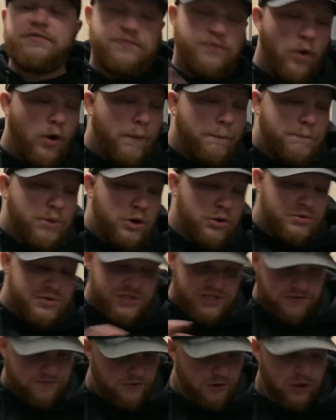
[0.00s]
for
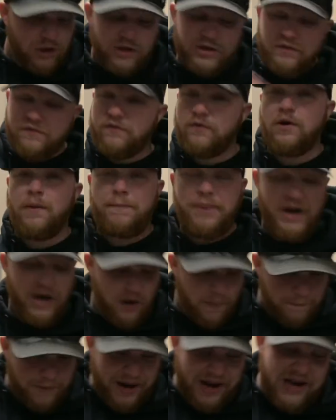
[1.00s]
boots, if you're looking for a
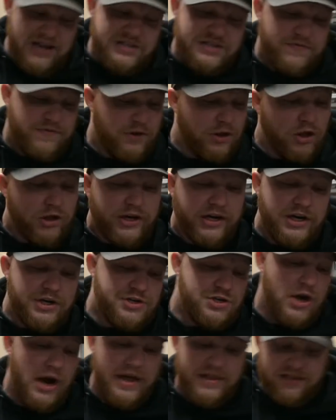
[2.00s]
pair of pants, if you're looking to
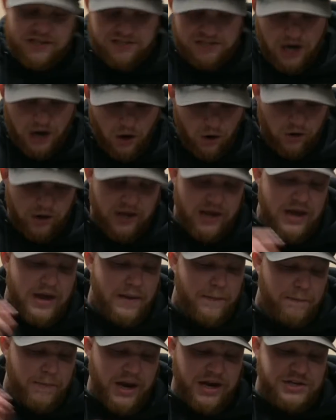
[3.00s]
try these out,
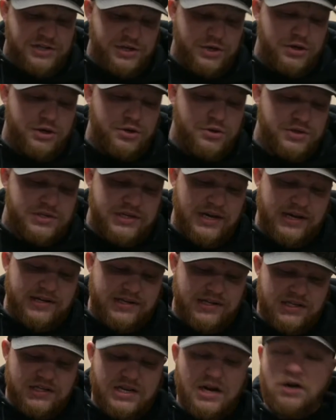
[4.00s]
make sure you use that
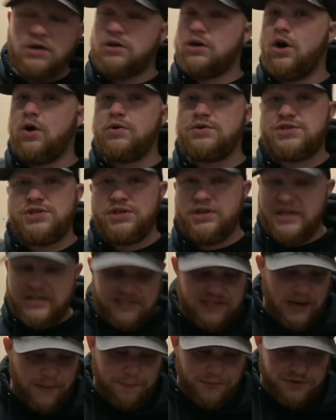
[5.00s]
discount code so you get
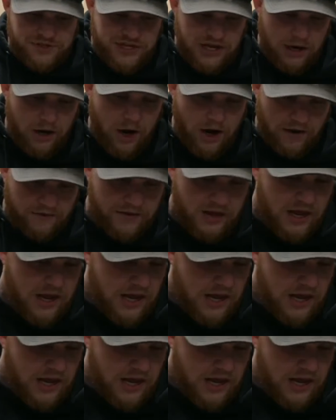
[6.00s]
10% off.